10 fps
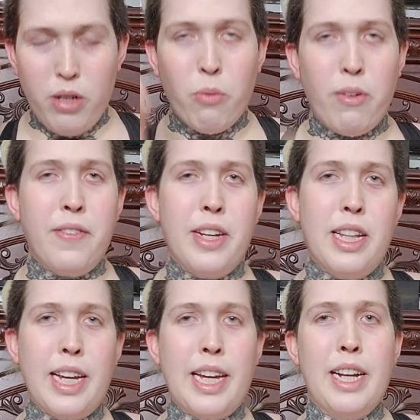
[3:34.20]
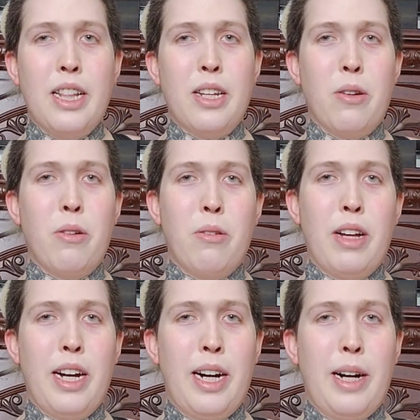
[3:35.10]
revealing it a little,
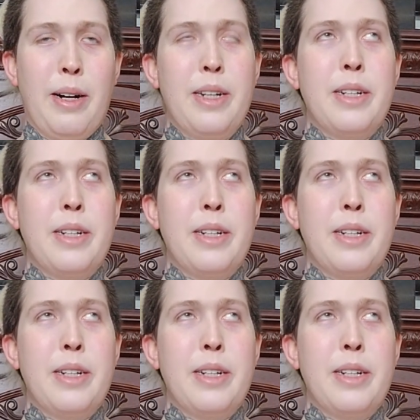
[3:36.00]
how